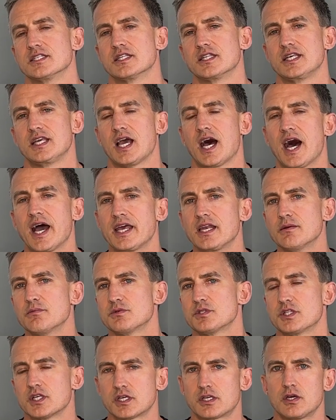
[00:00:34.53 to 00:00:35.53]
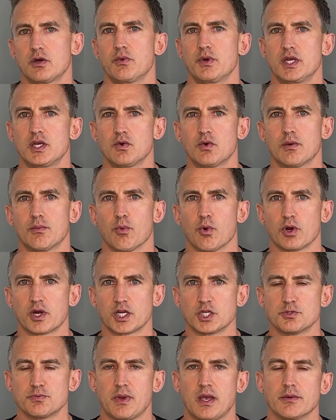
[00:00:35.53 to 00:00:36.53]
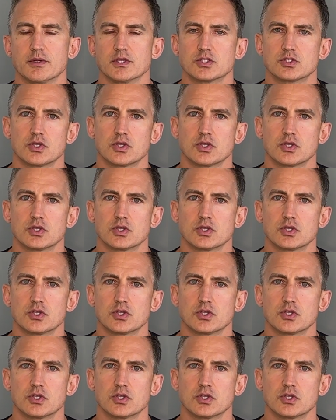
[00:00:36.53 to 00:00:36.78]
the items that go into a mortgage payment.